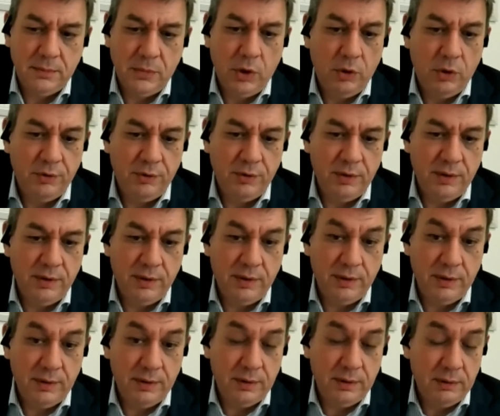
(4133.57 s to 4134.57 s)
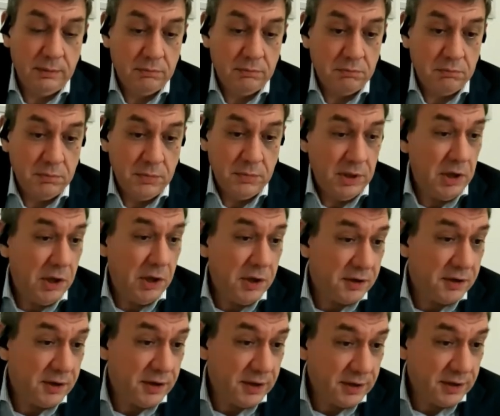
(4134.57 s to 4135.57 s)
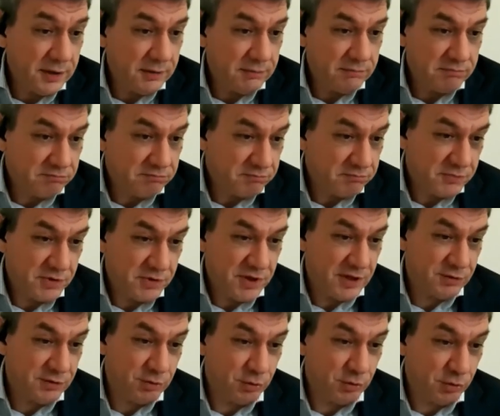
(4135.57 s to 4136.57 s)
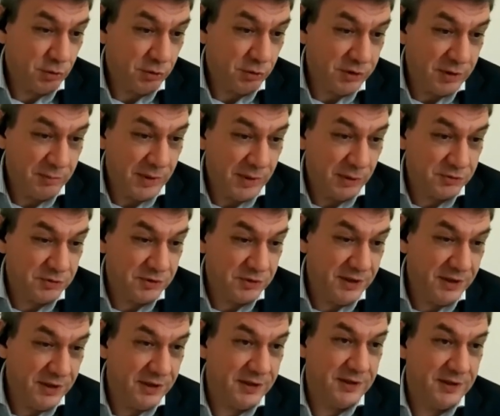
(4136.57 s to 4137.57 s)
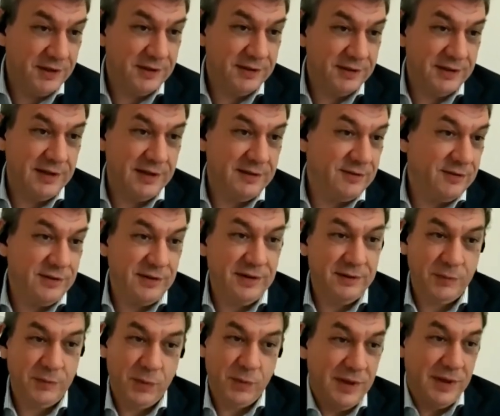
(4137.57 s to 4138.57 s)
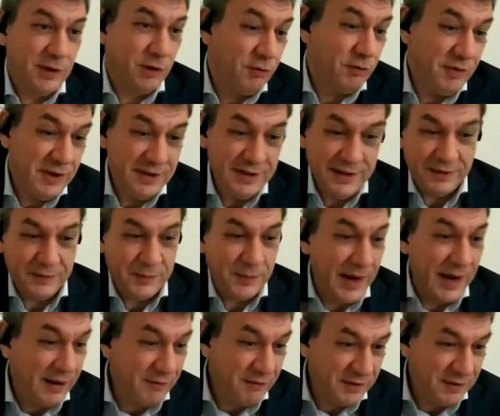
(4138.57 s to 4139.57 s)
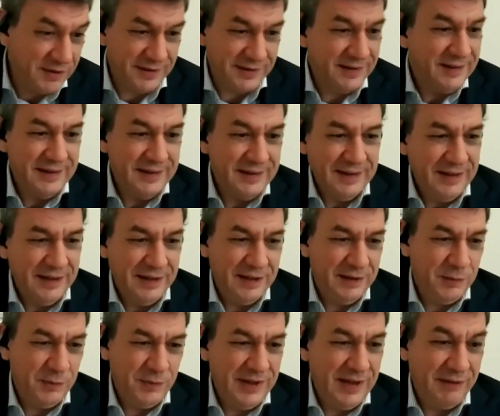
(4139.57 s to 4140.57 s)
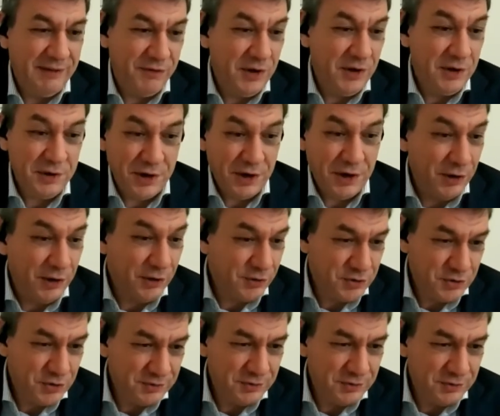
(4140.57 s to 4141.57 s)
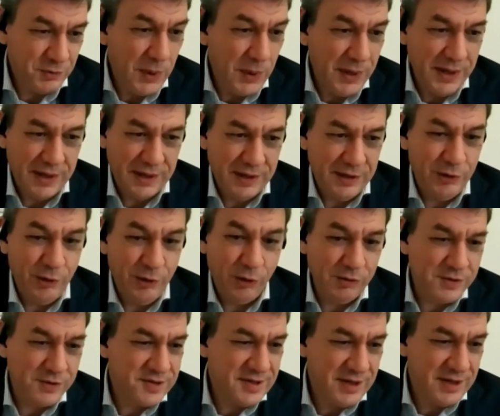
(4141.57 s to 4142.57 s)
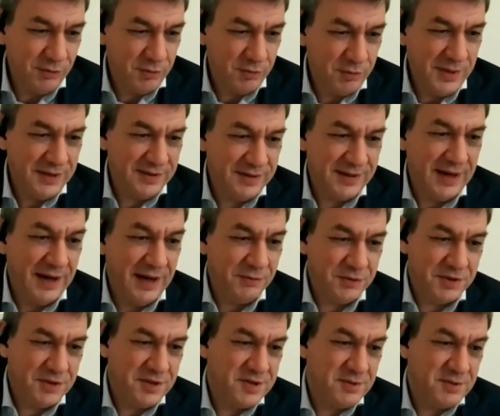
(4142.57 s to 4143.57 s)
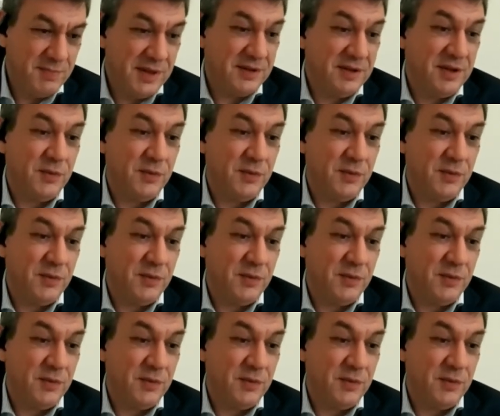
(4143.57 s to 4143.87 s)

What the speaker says: on e-learning. Just to talk about today, that with the COVID arrived in a very urgent way in all SubMed countries, but